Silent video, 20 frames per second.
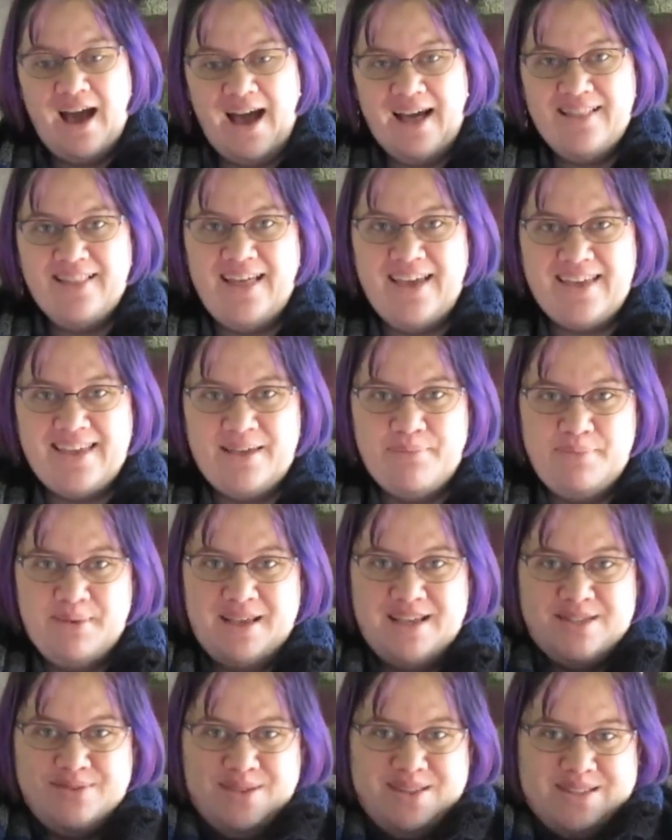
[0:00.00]
I like it
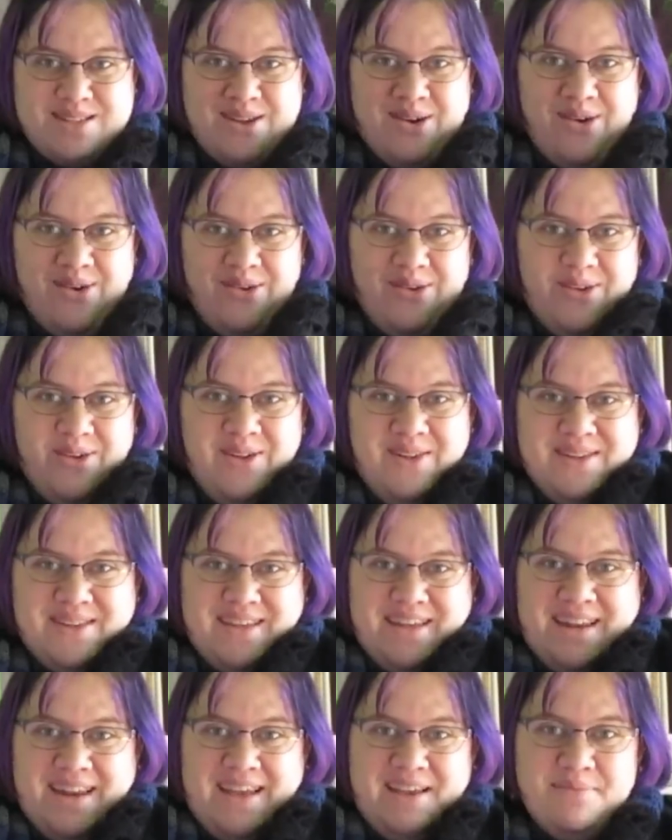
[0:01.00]
because when it's cold
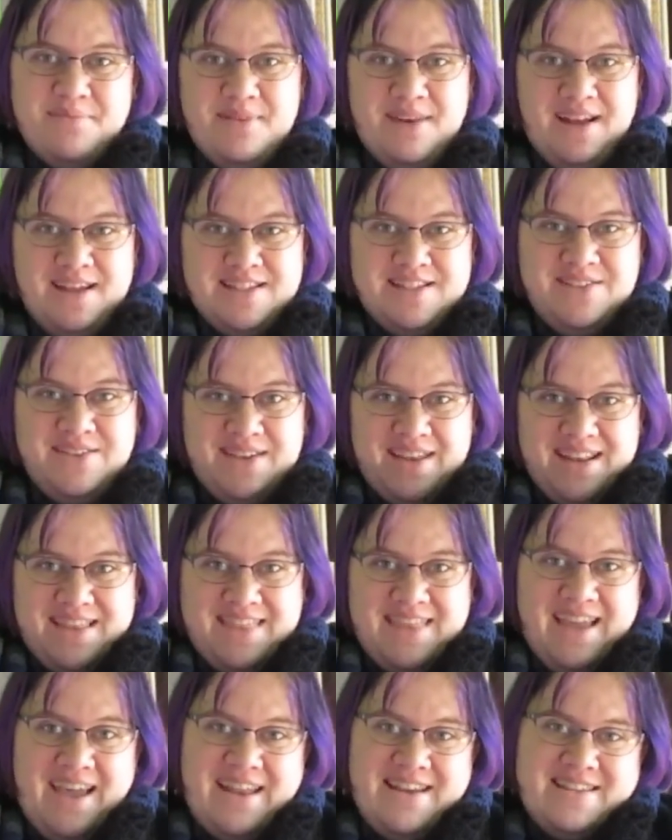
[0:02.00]
and I'm not doing
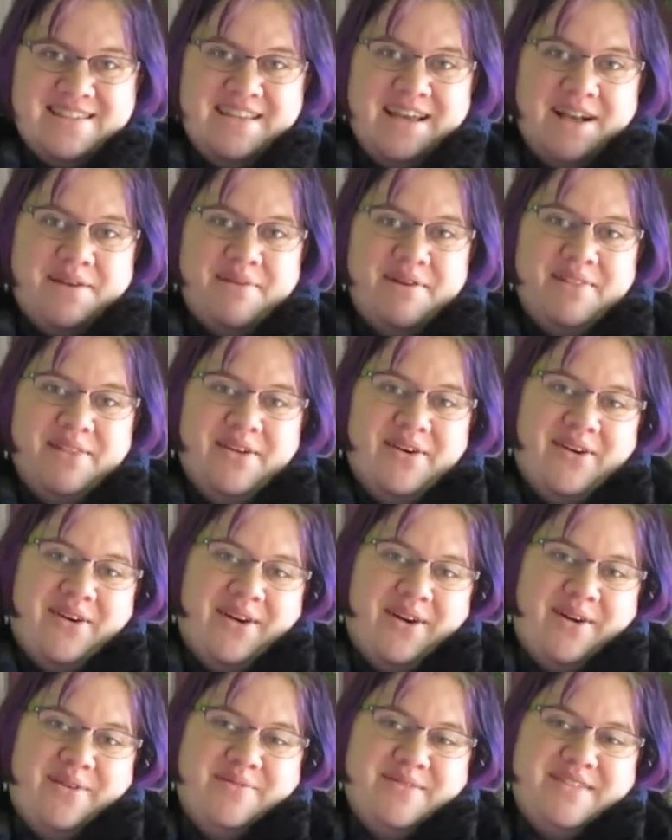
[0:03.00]
anything I just tuck my little
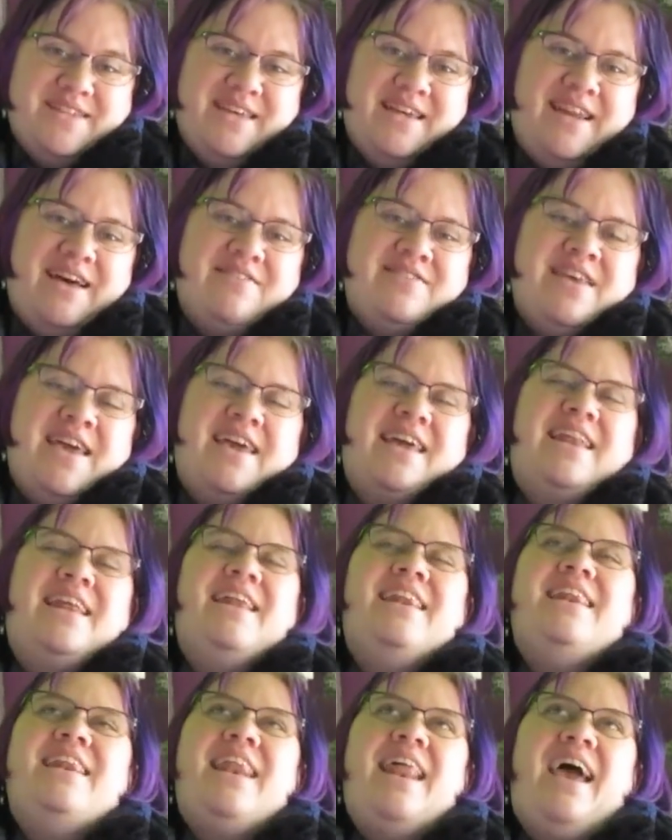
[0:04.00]
arms in. I've taken
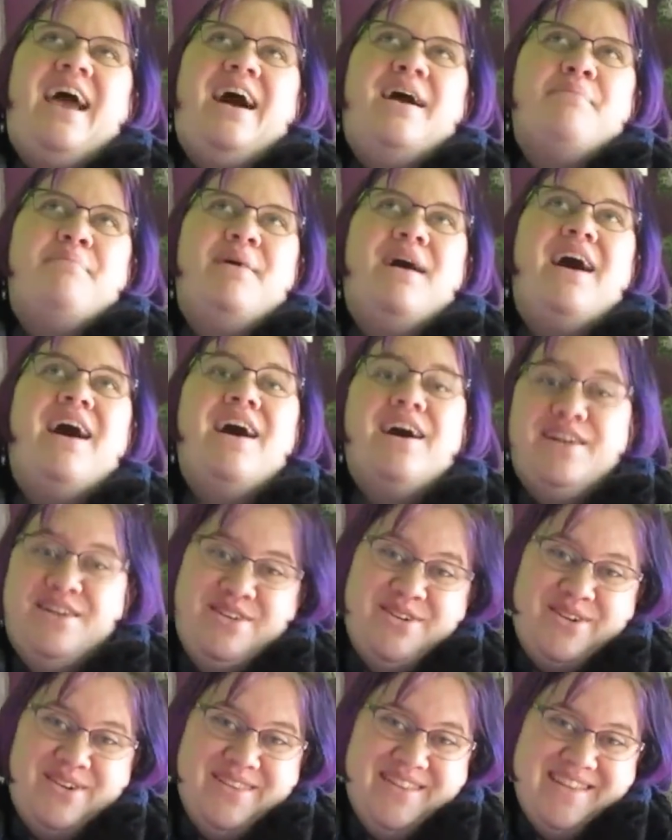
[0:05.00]
a nap
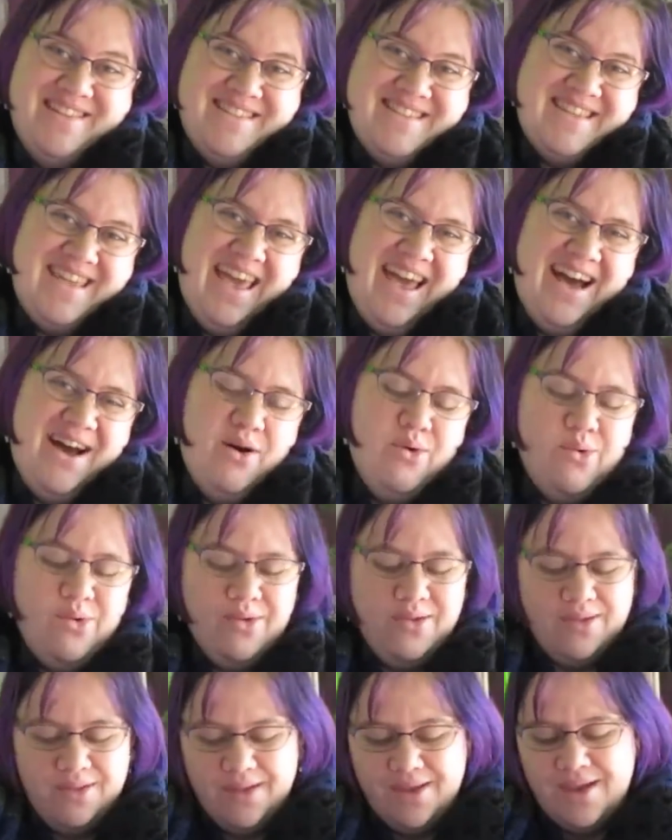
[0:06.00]
under this
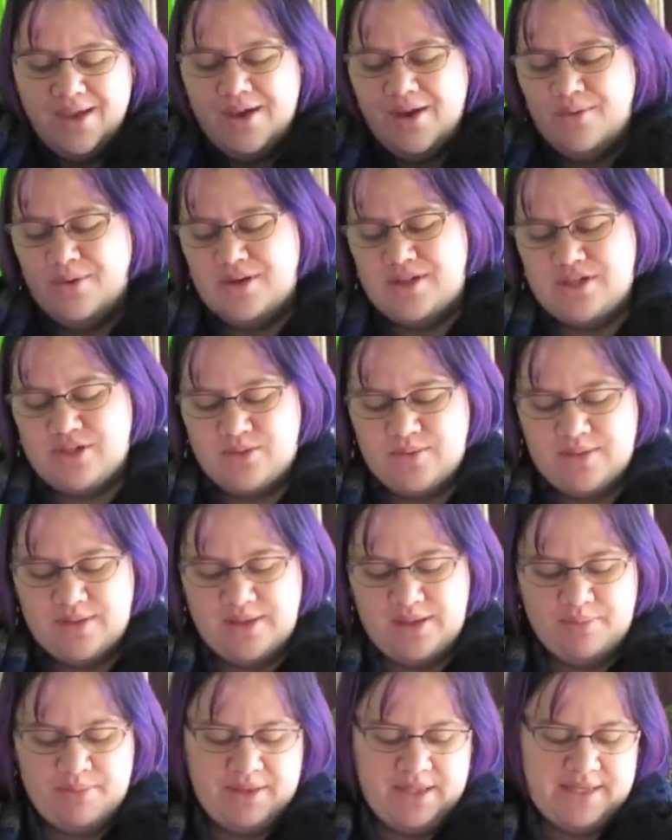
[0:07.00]
cowl which is
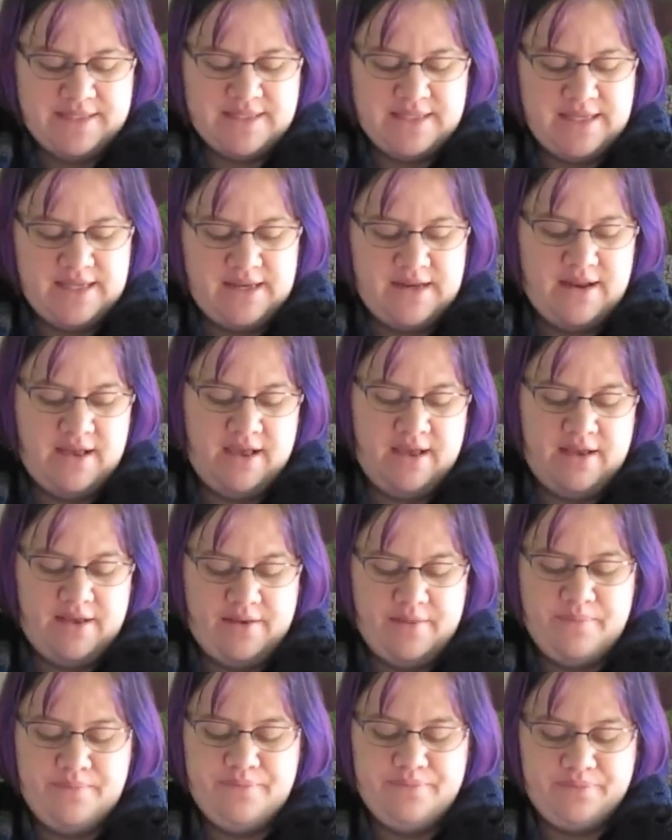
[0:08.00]
really pleasant
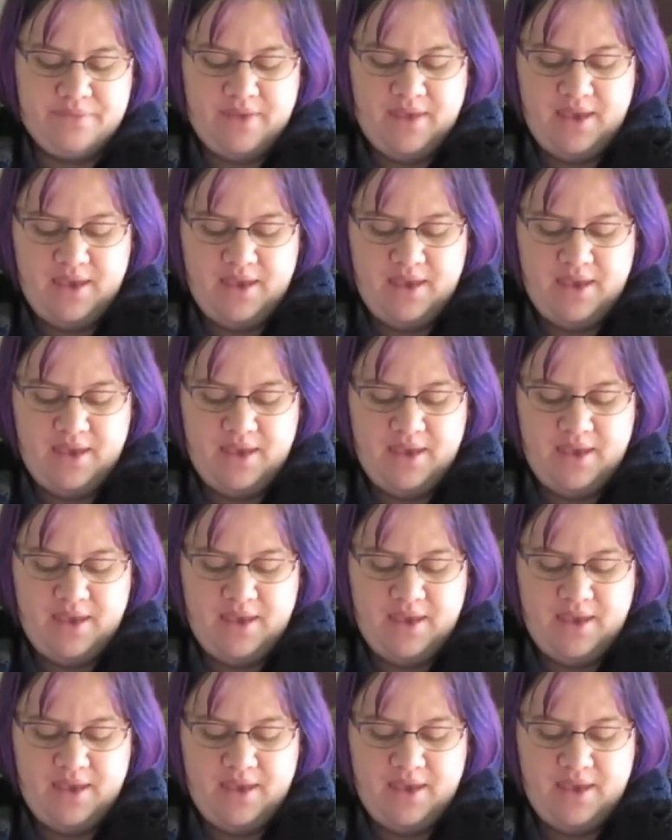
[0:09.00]
um,